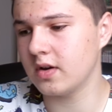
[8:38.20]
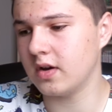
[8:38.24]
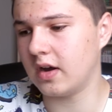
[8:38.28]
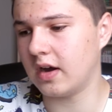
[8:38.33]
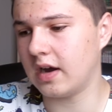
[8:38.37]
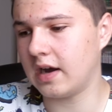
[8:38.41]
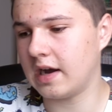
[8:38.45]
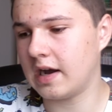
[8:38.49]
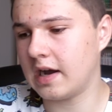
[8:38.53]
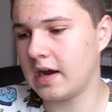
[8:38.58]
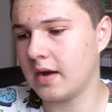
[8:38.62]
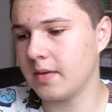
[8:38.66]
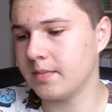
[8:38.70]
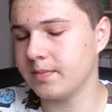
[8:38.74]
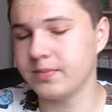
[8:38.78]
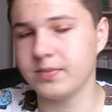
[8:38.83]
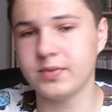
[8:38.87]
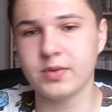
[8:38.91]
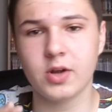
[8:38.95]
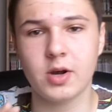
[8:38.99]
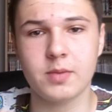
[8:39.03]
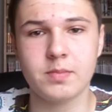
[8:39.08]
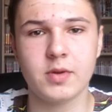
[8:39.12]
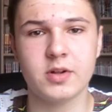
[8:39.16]

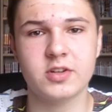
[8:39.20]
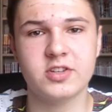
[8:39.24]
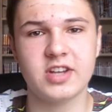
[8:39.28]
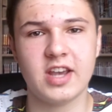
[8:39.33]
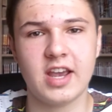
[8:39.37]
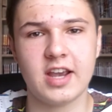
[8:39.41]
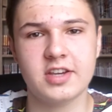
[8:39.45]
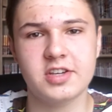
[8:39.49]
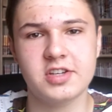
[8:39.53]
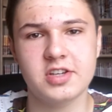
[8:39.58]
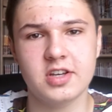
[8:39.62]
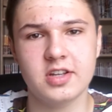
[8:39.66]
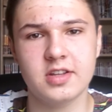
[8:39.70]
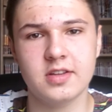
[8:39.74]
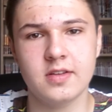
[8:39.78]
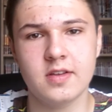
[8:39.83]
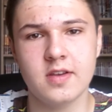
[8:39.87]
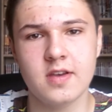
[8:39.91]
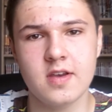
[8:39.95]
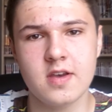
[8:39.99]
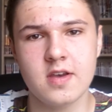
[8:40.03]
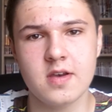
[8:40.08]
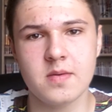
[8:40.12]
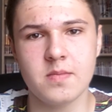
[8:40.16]
Not much action,
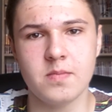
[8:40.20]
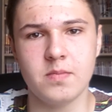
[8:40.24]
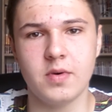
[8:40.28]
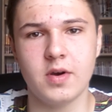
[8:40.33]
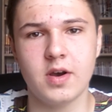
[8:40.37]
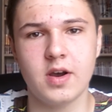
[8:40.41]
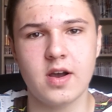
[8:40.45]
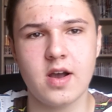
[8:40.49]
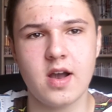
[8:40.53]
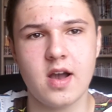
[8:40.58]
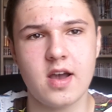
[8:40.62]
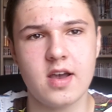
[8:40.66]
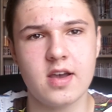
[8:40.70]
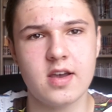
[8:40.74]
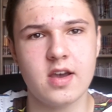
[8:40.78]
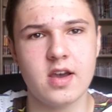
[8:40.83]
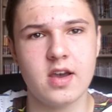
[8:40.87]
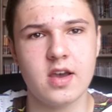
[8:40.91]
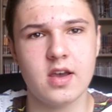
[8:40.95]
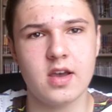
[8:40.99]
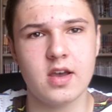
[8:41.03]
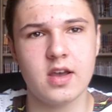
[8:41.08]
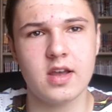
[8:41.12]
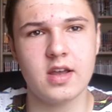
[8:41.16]
but
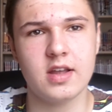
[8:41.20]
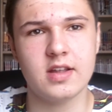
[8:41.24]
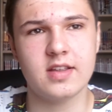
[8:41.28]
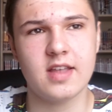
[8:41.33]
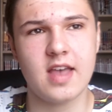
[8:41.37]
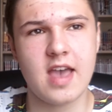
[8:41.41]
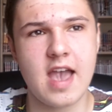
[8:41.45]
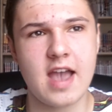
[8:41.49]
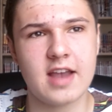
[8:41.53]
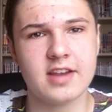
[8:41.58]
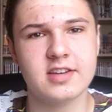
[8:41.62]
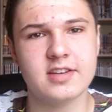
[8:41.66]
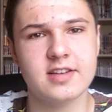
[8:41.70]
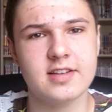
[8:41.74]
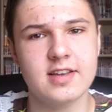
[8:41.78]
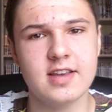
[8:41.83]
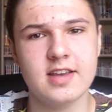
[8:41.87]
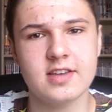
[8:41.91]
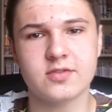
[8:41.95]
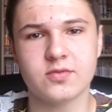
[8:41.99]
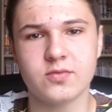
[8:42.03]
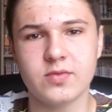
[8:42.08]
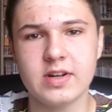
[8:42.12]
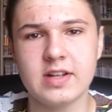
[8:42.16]
it
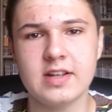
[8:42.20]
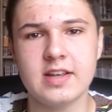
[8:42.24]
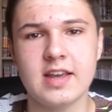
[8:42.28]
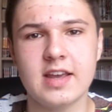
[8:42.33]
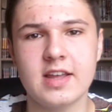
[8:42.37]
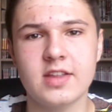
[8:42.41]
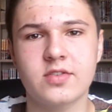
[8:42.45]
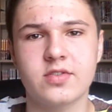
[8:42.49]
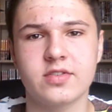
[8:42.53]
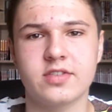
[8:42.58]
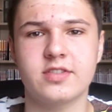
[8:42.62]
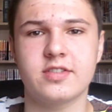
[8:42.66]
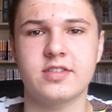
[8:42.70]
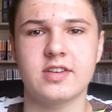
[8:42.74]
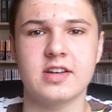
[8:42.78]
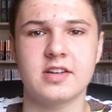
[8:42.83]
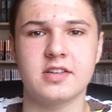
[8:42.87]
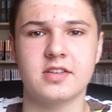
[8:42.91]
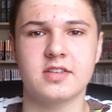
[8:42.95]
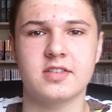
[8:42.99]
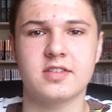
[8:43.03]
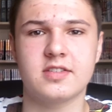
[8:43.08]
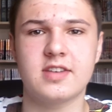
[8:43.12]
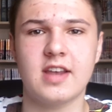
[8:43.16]
actually is really
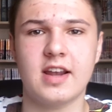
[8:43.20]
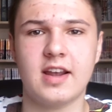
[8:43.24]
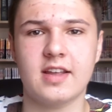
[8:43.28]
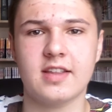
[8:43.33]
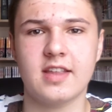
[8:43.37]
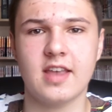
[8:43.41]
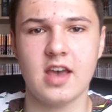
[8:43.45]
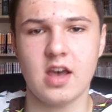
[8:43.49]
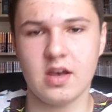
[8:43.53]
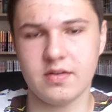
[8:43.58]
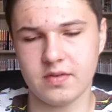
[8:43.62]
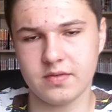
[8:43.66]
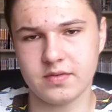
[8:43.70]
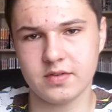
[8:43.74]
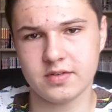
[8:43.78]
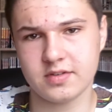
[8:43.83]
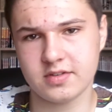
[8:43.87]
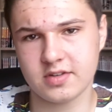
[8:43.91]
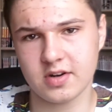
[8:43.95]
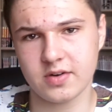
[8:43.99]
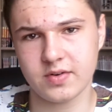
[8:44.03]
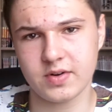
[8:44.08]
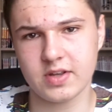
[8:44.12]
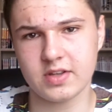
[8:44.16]
interesting. The second half of the
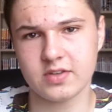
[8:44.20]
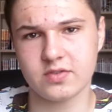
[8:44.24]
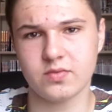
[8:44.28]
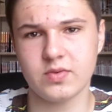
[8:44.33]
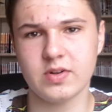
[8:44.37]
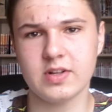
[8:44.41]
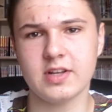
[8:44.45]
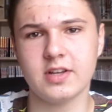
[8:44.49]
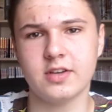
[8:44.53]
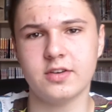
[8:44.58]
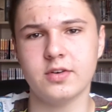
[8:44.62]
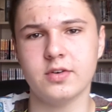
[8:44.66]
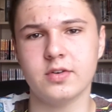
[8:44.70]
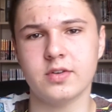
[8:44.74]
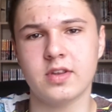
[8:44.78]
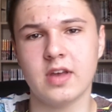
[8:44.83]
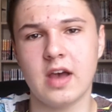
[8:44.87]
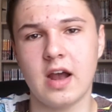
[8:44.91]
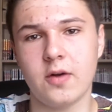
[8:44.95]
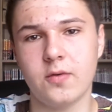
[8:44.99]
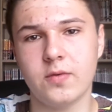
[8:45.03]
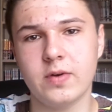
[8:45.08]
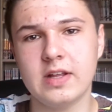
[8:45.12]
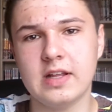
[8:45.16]
series is really good.
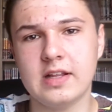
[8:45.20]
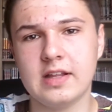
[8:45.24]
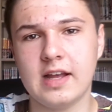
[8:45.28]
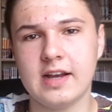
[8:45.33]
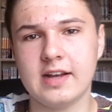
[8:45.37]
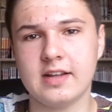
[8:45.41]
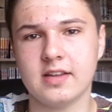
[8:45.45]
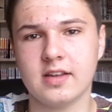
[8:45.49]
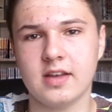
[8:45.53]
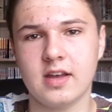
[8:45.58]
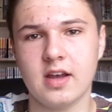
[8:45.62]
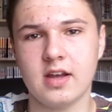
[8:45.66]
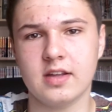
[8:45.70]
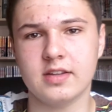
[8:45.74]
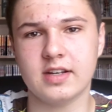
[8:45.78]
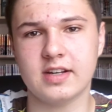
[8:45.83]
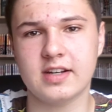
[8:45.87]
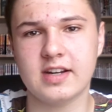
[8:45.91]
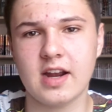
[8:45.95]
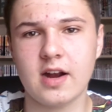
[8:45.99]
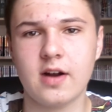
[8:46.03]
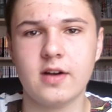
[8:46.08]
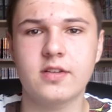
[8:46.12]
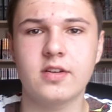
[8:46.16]
I really like the
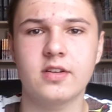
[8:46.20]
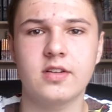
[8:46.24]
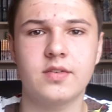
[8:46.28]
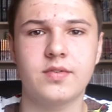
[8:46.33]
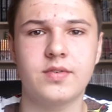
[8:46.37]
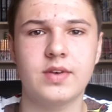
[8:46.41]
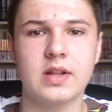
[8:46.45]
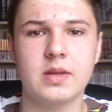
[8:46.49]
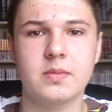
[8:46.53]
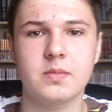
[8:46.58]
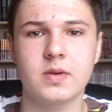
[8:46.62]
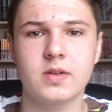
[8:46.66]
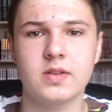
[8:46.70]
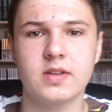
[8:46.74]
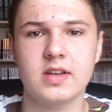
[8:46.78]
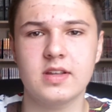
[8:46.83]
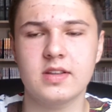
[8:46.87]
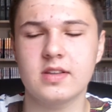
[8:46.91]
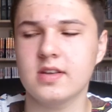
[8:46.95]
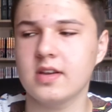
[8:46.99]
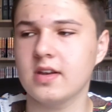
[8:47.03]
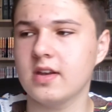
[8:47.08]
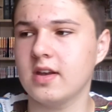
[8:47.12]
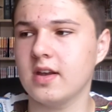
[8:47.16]
character development
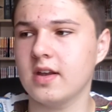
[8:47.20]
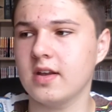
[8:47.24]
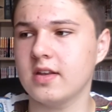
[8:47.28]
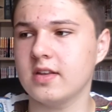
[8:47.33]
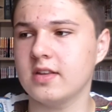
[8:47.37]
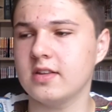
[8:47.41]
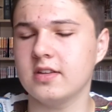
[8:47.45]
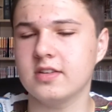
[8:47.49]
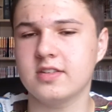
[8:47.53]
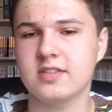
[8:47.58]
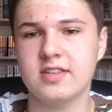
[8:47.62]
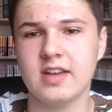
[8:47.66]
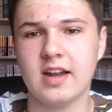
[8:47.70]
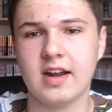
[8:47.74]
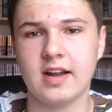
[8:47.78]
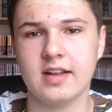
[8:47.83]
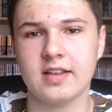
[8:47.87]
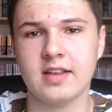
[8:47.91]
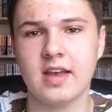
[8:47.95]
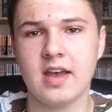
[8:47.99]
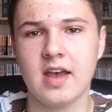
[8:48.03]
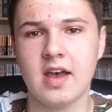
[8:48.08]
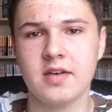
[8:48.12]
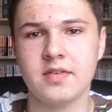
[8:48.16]
in the
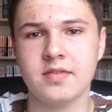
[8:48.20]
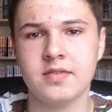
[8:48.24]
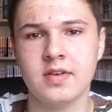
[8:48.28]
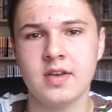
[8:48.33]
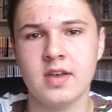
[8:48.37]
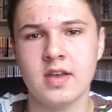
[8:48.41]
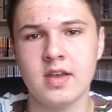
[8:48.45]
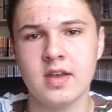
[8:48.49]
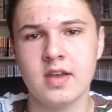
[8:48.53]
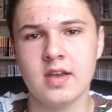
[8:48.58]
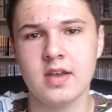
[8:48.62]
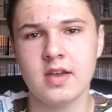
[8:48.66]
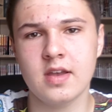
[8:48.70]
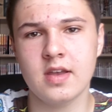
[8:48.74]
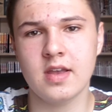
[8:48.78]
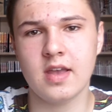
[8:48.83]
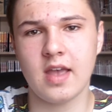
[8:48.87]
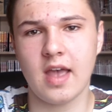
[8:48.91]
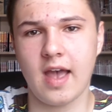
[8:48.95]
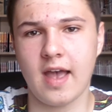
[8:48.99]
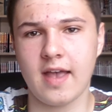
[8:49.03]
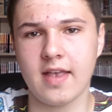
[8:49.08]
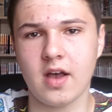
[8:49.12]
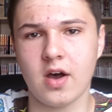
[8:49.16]
second half,
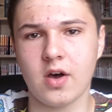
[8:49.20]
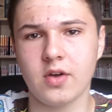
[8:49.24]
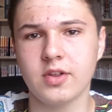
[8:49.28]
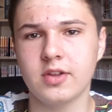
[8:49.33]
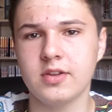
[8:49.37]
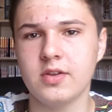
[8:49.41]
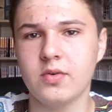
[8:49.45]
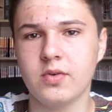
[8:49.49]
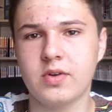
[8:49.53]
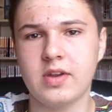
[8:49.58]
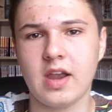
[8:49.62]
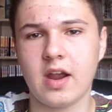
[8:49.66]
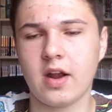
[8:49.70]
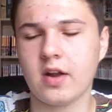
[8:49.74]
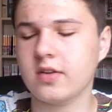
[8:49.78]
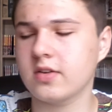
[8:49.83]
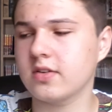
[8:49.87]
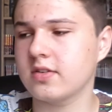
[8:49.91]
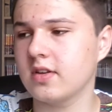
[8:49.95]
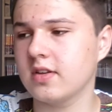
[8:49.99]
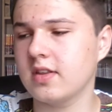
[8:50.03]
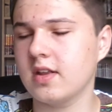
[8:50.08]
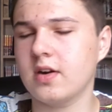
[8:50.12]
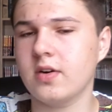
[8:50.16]
and all the new
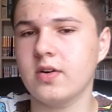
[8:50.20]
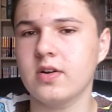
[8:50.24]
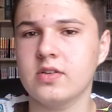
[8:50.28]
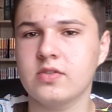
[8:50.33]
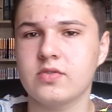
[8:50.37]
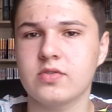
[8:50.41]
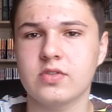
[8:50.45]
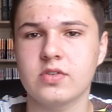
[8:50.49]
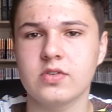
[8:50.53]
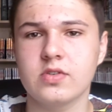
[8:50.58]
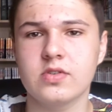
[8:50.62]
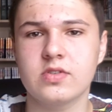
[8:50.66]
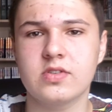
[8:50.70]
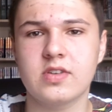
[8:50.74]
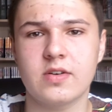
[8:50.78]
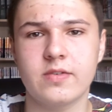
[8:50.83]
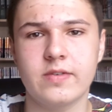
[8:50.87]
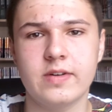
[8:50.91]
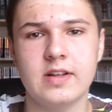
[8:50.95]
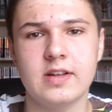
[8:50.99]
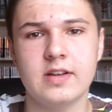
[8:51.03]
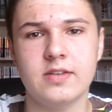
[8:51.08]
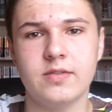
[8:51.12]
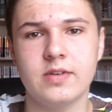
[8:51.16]
characters that are introduced. I
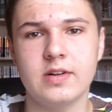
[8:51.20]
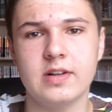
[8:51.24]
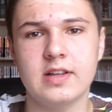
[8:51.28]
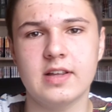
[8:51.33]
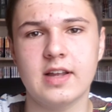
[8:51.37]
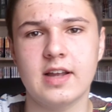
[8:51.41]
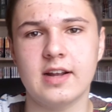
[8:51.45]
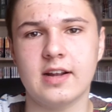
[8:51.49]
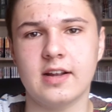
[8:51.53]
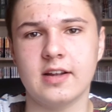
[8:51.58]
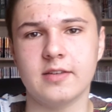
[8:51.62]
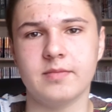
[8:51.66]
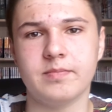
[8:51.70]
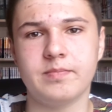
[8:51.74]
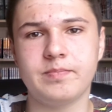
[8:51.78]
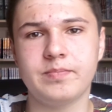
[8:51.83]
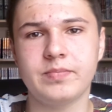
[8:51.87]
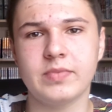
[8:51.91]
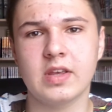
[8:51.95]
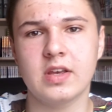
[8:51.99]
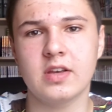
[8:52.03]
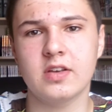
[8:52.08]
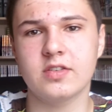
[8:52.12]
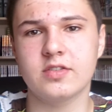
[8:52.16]
really like it.
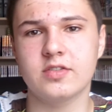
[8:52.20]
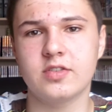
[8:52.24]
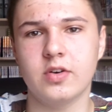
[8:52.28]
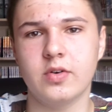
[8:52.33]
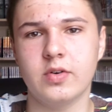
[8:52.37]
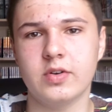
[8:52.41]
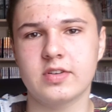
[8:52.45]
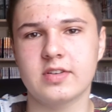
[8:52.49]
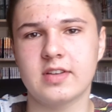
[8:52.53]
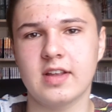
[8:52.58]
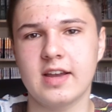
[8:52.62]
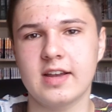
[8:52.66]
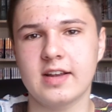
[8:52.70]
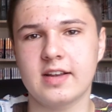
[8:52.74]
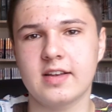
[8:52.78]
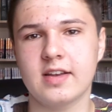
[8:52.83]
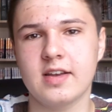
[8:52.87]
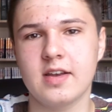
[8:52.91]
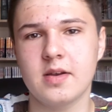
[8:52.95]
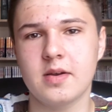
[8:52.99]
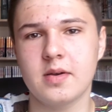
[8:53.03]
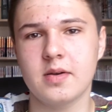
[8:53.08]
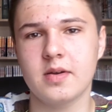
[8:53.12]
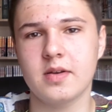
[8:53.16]
So it's like